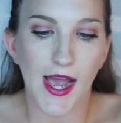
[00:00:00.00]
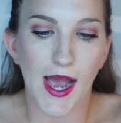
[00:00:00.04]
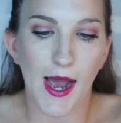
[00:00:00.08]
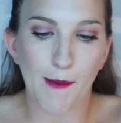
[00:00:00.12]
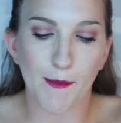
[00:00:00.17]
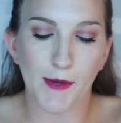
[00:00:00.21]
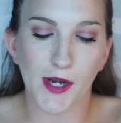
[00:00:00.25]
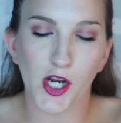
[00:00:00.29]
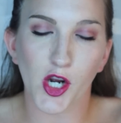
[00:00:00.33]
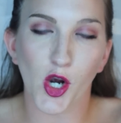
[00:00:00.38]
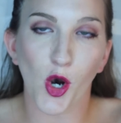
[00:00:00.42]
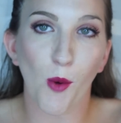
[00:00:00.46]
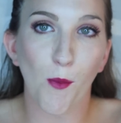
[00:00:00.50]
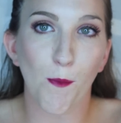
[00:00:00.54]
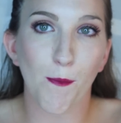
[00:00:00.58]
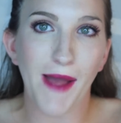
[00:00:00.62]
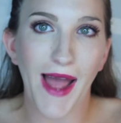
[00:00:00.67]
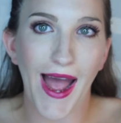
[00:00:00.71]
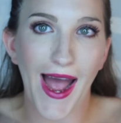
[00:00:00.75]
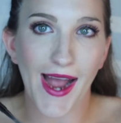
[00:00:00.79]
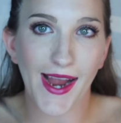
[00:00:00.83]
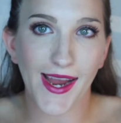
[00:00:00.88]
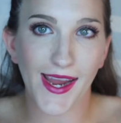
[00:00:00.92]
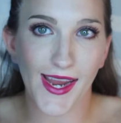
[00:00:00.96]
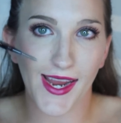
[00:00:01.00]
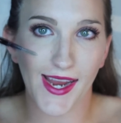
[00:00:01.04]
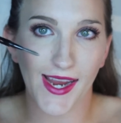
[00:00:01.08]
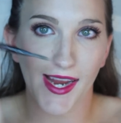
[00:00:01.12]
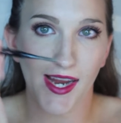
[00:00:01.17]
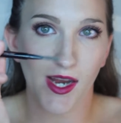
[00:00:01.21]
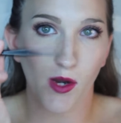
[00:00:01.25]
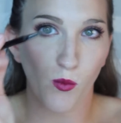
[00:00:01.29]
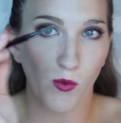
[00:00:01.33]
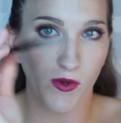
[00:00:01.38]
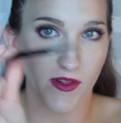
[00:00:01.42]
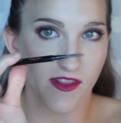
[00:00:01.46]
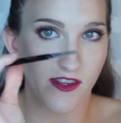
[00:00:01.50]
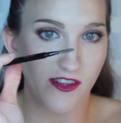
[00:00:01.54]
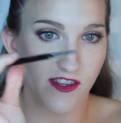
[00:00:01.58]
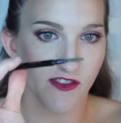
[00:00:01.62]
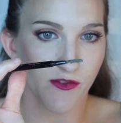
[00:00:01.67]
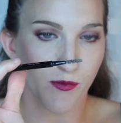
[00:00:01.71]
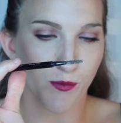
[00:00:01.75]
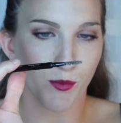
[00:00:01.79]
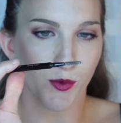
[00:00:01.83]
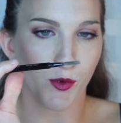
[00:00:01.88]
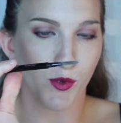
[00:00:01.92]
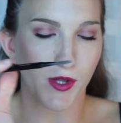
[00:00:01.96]
I'm gonna go back in with the
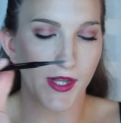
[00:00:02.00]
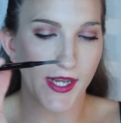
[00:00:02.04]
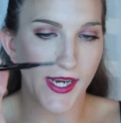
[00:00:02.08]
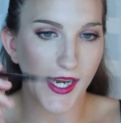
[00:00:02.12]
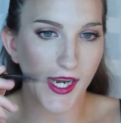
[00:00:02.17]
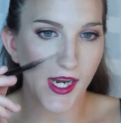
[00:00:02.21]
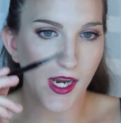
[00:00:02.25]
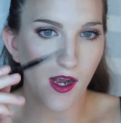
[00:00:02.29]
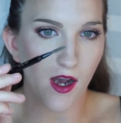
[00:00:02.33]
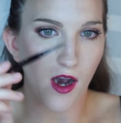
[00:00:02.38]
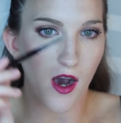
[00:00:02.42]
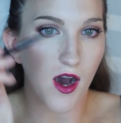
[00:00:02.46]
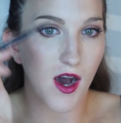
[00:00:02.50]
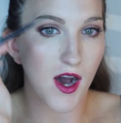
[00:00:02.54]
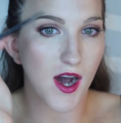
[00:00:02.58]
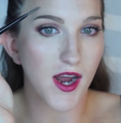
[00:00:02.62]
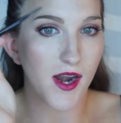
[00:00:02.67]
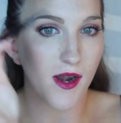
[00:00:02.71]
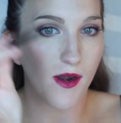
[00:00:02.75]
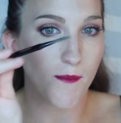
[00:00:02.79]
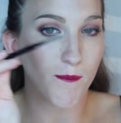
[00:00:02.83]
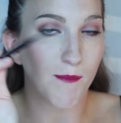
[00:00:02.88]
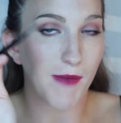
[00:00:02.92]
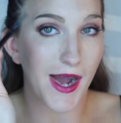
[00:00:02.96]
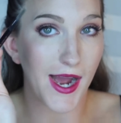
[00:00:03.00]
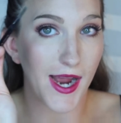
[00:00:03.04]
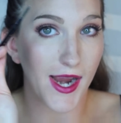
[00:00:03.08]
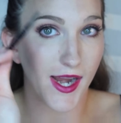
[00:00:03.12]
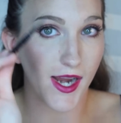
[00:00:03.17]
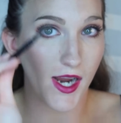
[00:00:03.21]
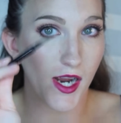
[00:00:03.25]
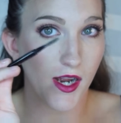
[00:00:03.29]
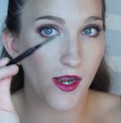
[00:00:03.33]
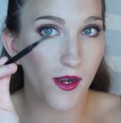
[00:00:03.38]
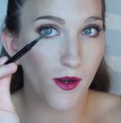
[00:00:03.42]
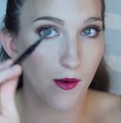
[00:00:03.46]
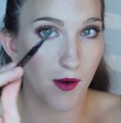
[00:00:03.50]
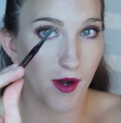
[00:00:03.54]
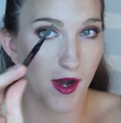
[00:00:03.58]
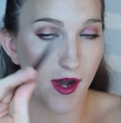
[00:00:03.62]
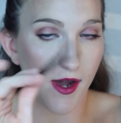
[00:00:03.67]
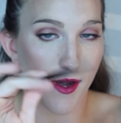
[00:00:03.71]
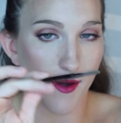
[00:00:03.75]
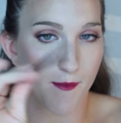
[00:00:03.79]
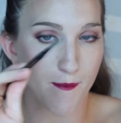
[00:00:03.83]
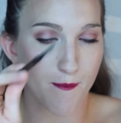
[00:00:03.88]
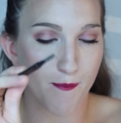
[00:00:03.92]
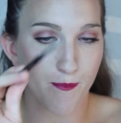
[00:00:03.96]
spoolie on my
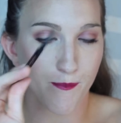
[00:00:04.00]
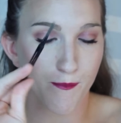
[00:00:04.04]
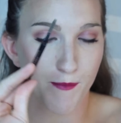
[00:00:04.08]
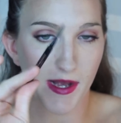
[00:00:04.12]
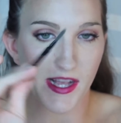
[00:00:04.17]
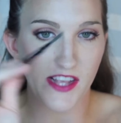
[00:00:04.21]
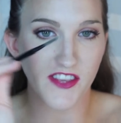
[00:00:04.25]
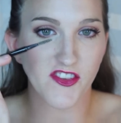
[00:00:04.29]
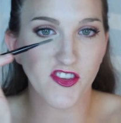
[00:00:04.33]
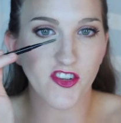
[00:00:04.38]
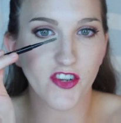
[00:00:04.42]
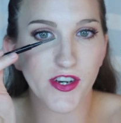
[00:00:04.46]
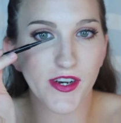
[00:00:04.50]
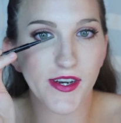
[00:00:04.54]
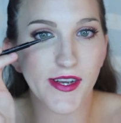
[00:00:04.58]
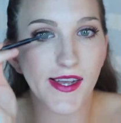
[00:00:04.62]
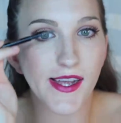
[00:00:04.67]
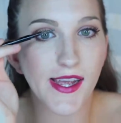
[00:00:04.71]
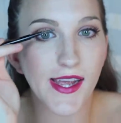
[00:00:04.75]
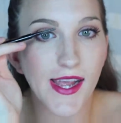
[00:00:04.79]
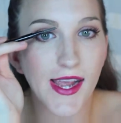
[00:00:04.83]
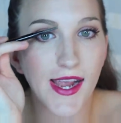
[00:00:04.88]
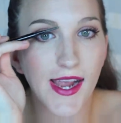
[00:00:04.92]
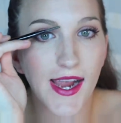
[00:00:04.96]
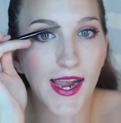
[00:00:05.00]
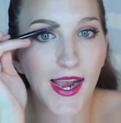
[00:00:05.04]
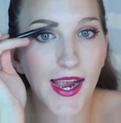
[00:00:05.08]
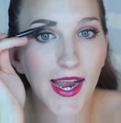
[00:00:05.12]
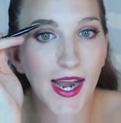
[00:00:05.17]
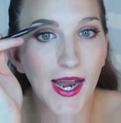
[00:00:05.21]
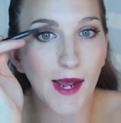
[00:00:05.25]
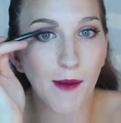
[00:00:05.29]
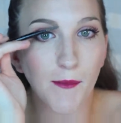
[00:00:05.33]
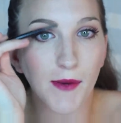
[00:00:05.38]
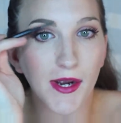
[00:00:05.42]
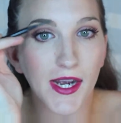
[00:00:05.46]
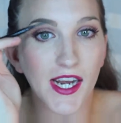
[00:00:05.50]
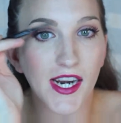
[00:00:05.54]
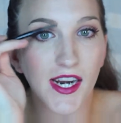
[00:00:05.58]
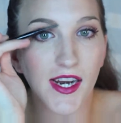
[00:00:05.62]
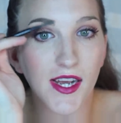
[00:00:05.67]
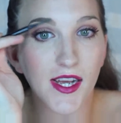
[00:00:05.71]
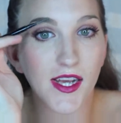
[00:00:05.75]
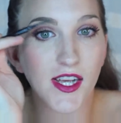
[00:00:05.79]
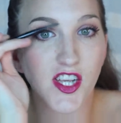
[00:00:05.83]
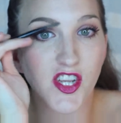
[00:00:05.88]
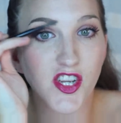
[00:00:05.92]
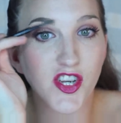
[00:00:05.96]
um, pencil and I'm
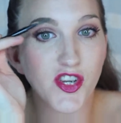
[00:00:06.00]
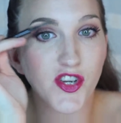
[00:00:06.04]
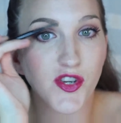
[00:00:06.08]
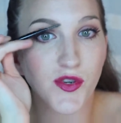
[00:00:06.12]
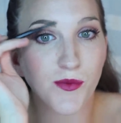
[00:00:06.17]
gonna